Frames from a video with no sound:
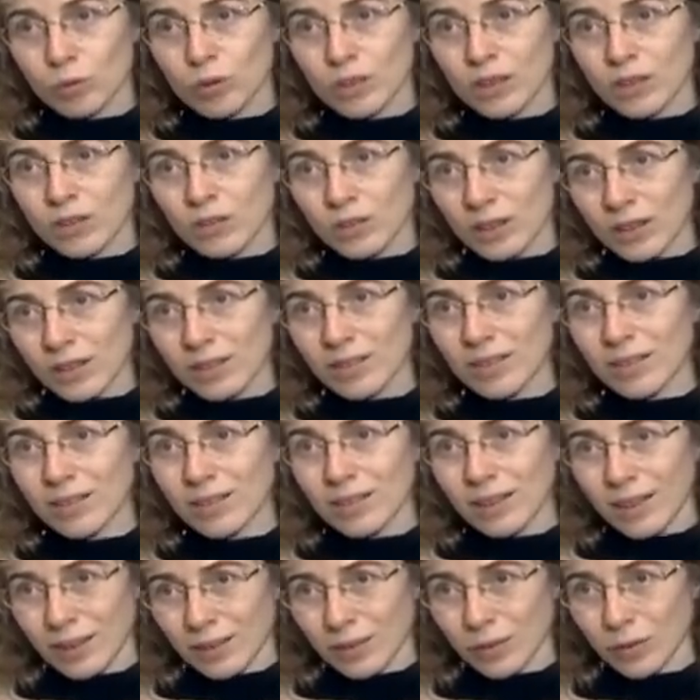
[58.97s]
decrease the
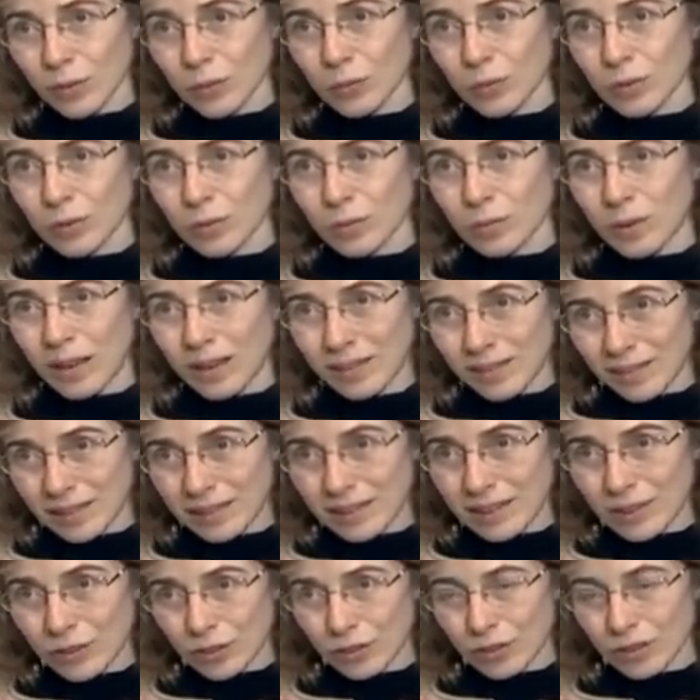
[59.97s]
size of the
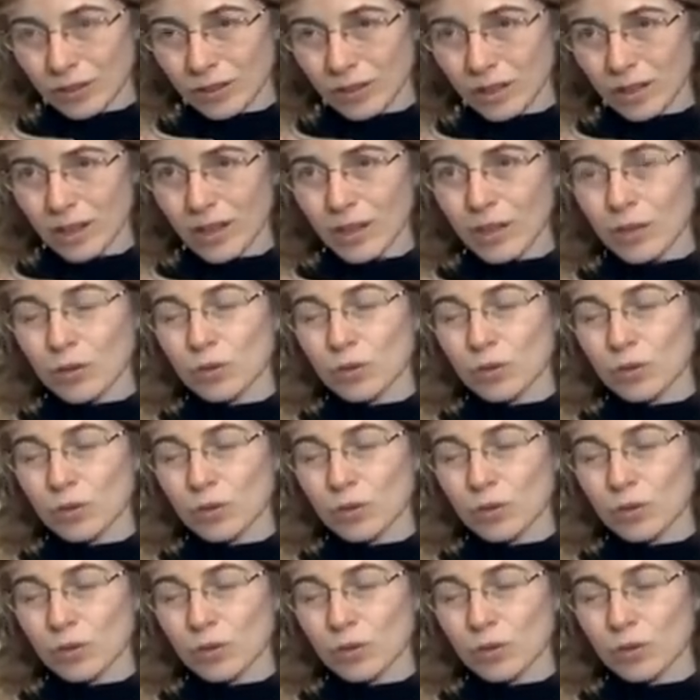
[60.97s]
mass lesion